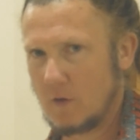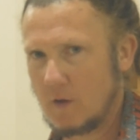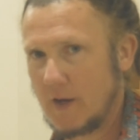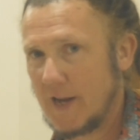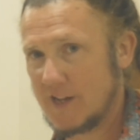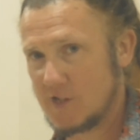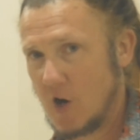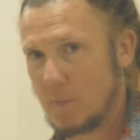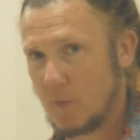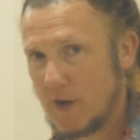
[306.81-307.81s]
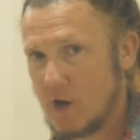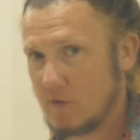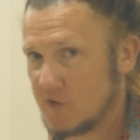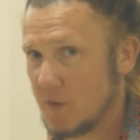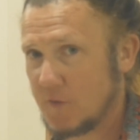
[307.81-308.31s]
A little example here
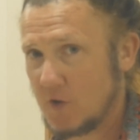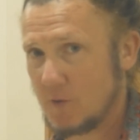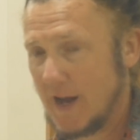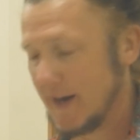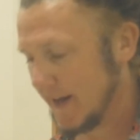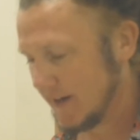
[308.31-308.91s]
of something you can get